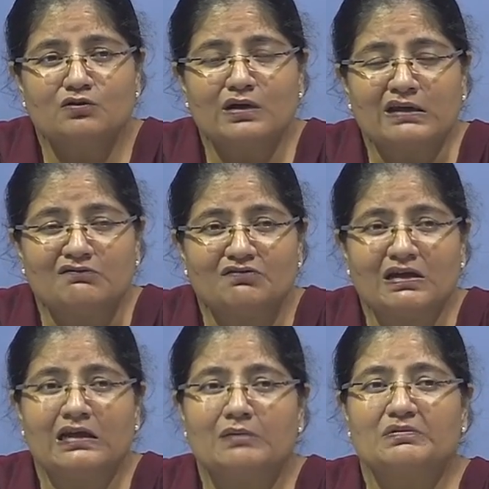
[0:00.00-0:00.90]

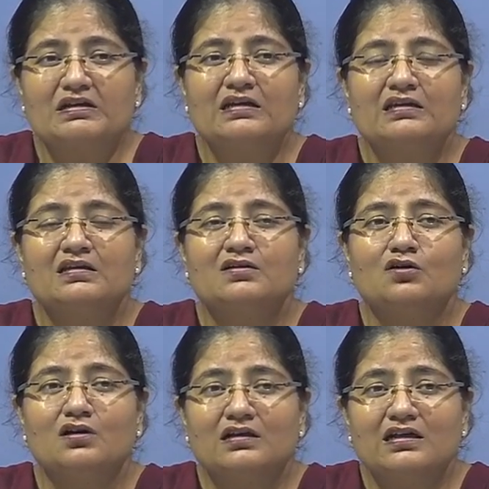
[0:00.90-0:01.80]
enveloped in the
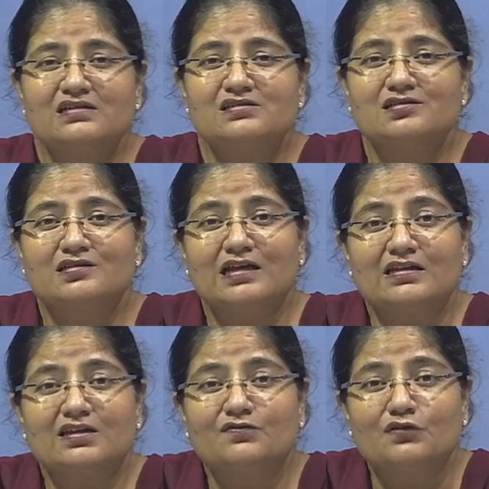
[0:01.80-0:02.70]
context
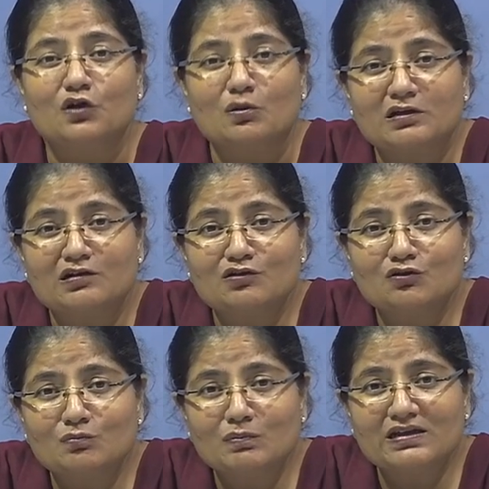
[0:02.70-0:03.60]
that the phenomenon
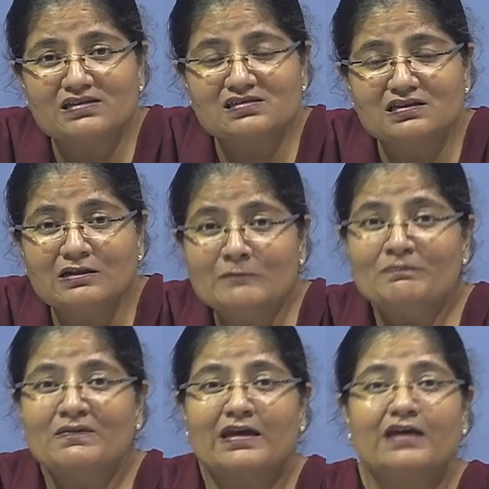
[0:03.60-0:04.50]
took place in,
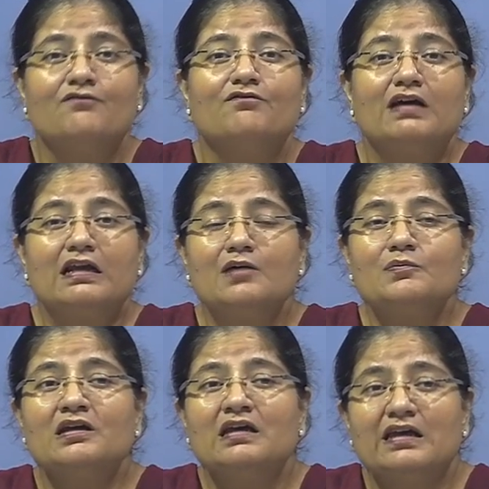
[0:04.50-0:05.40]

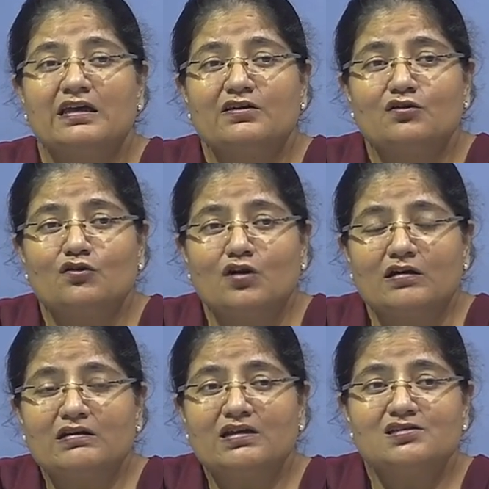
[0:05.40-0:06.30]
enveloped in the
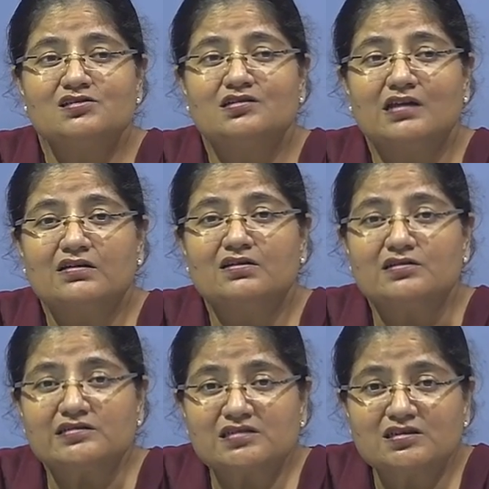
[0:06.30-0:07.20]
context that the
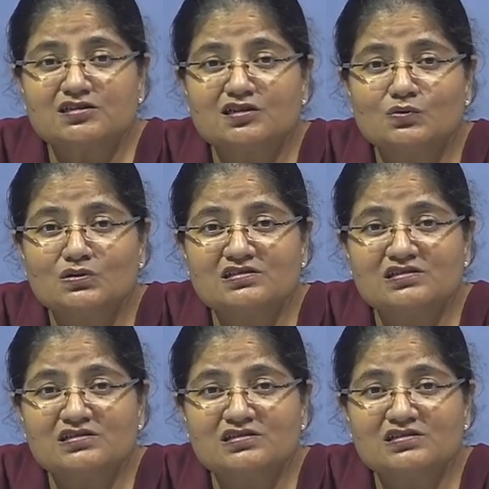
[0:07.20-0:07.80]
researcher was